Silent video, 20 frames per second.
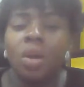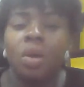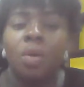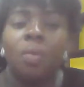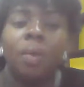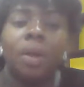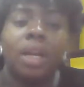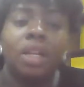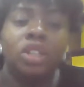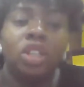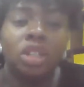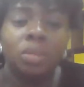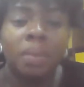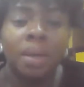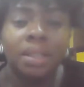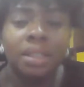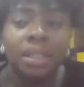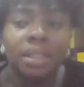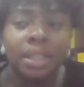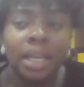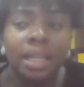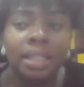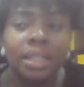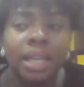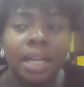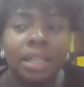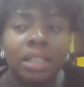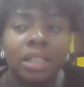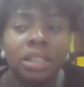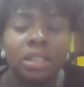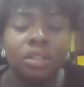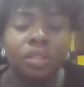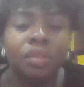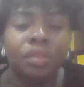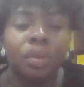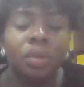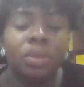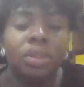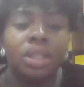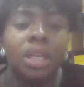when the judgment is entered in
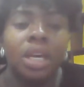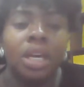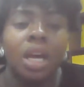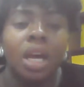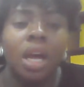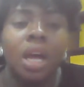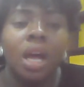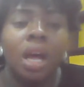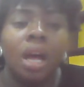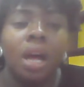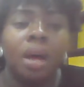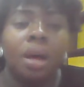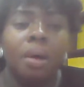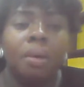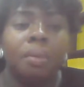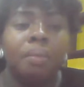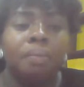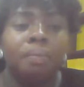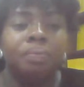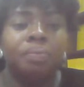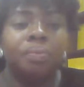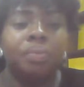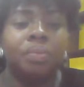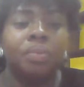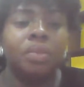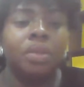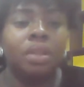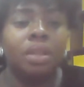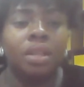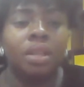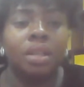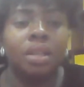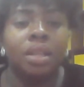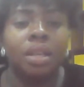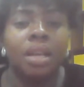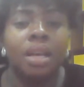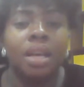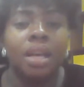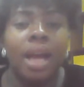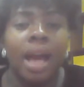default, um,
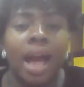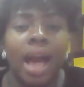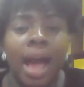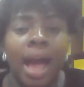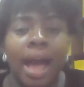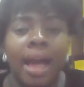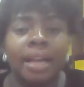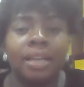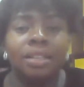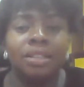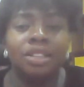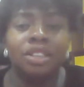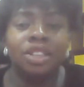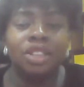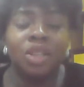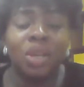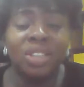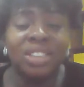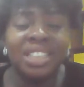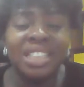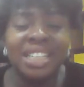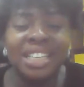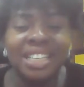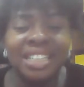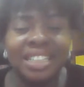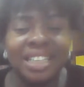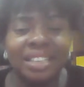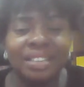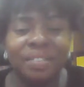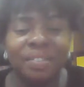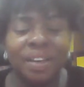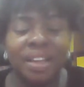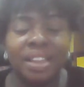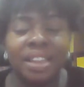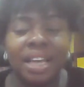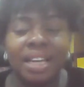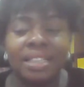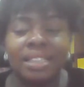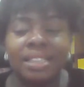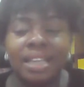and suddenly the
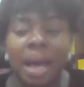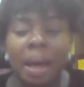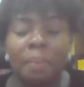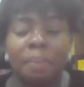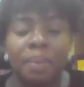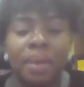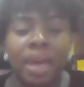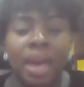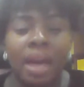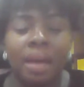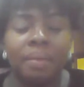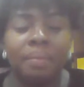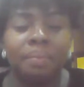defendants appear